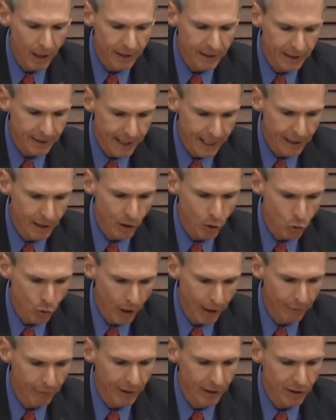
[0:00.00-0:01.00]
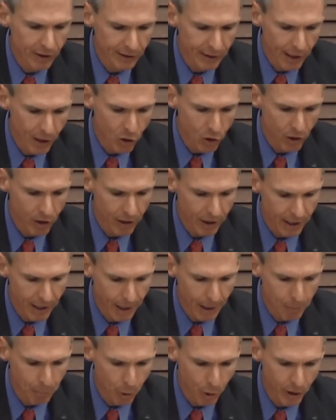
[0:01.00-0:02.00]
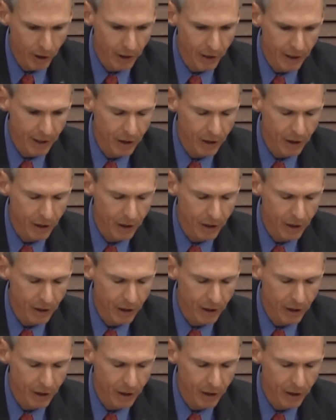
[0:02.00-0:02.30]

take the draft legislation and put it